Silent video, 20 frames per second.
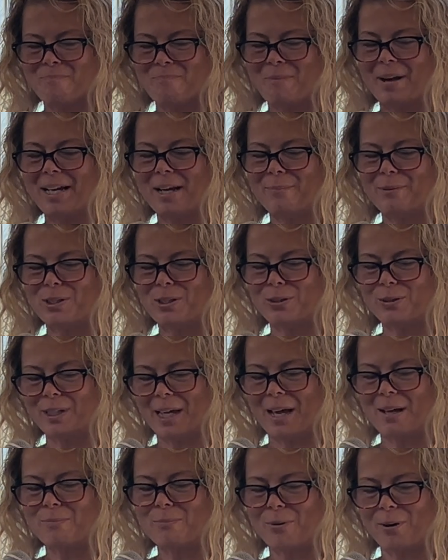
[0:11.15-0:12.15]
My name is
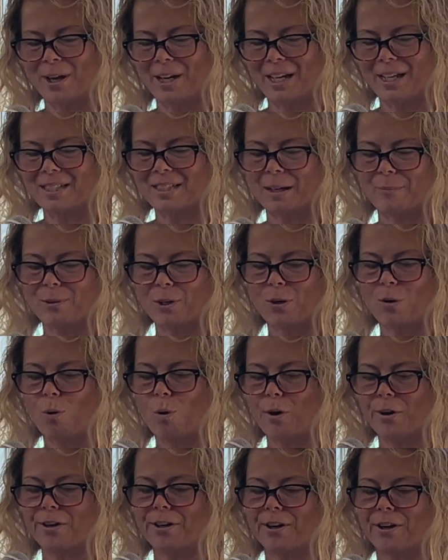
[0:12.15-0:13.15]
Suzanne Prentice. I'm the
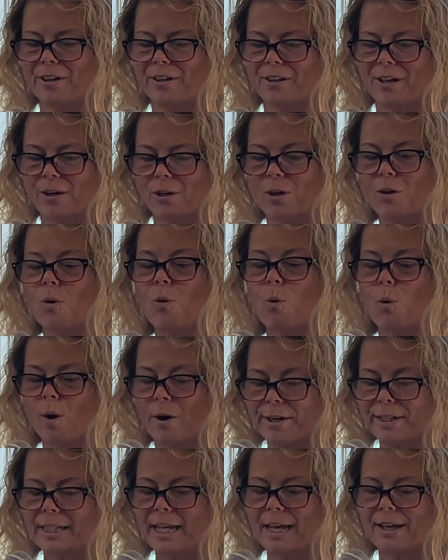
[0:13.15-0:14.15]

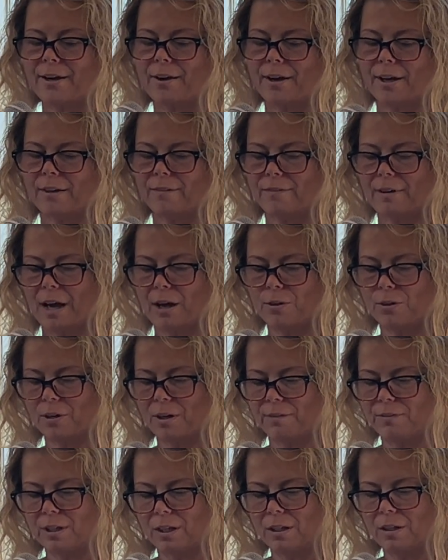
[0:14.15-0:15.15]
coordinator and founder
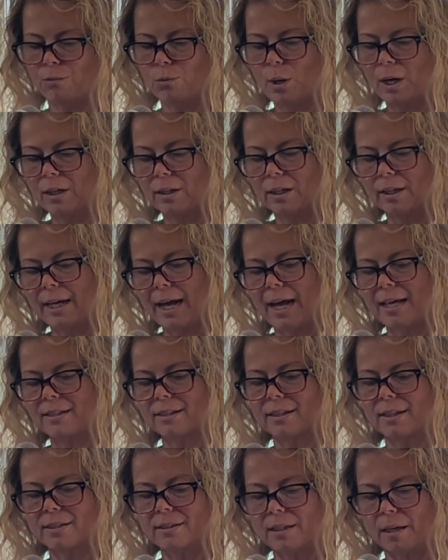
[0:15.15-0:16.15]
of the Live Well
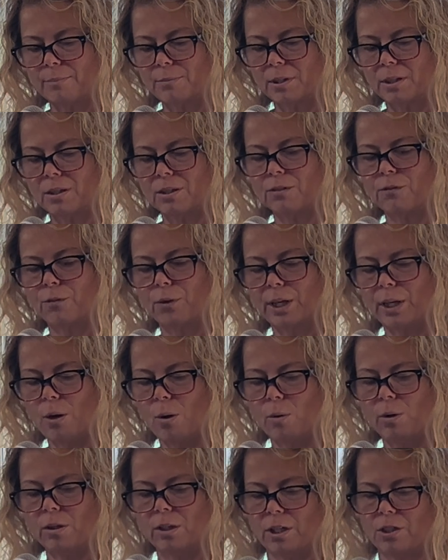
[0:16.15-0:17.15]
Kalkaska Substance Free
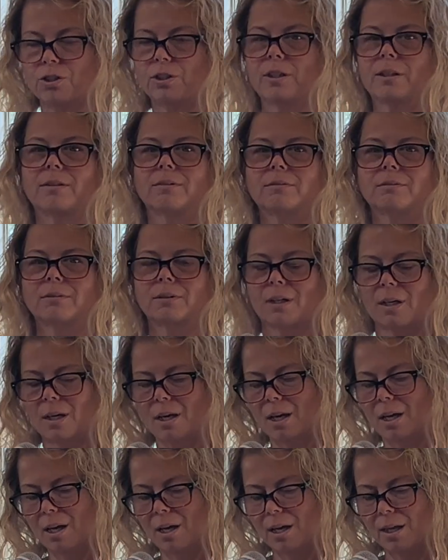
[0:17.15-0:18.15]
Coalition,
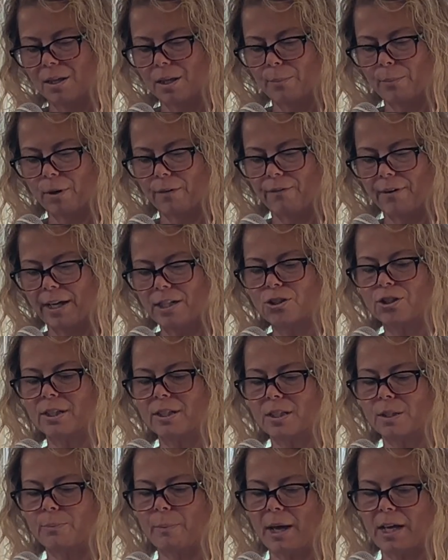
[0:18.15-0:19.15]
the prevention
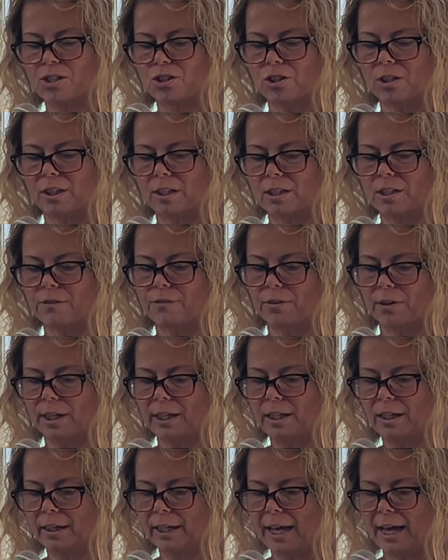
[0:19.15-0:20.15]
specialist for
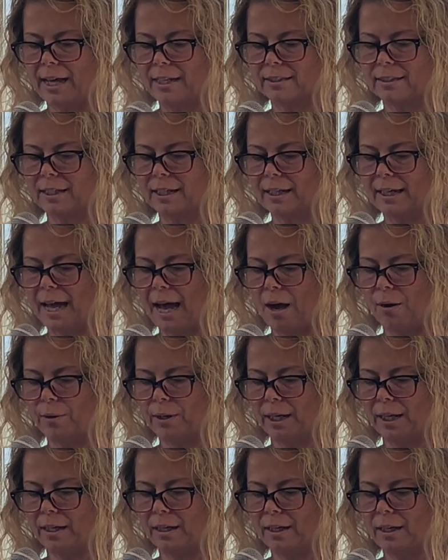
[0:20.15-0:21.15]
Kalkaska
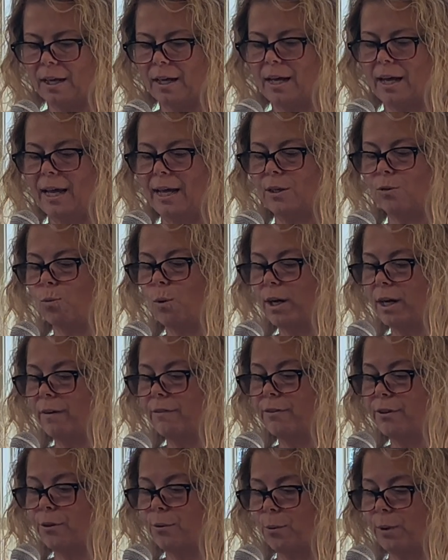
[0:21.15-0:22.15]
County, and one
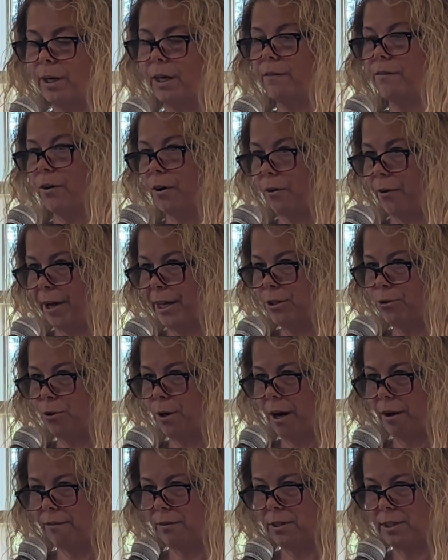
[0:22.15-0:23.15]
of 3 for Grand
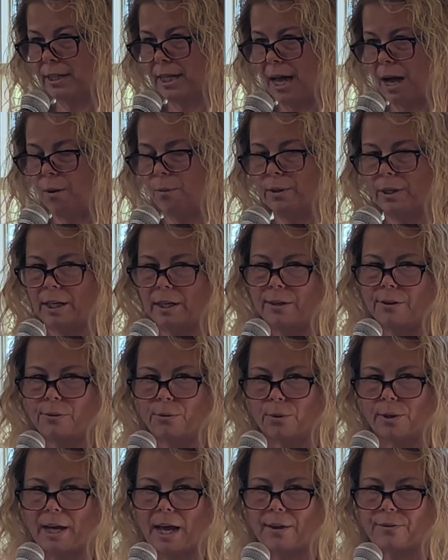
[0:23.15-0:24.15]
Traverse County
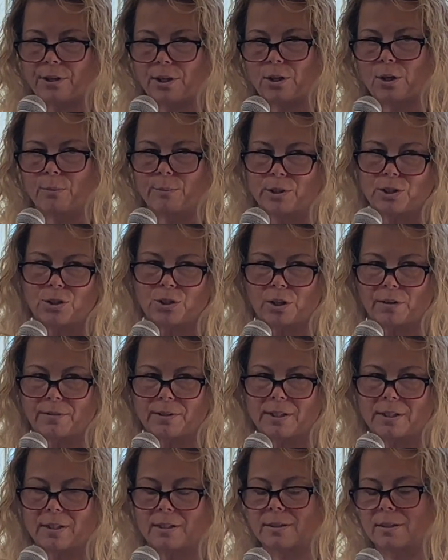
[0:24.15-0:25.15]
through Catholic Human
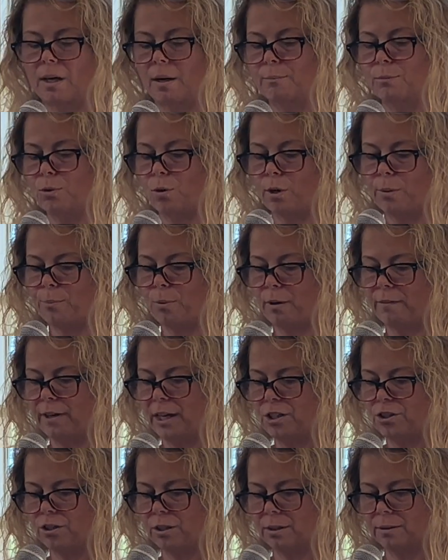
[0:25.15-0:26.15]
Services Up North
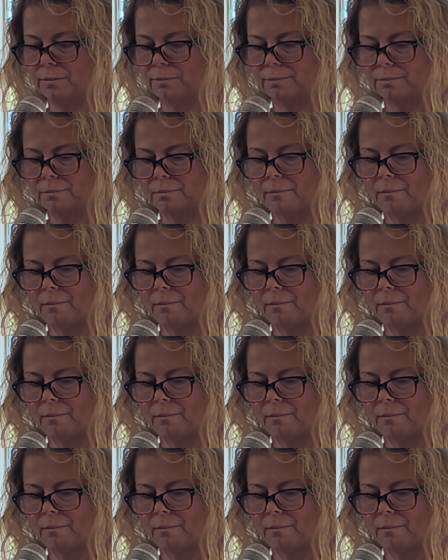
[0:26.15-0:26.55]
Prevention.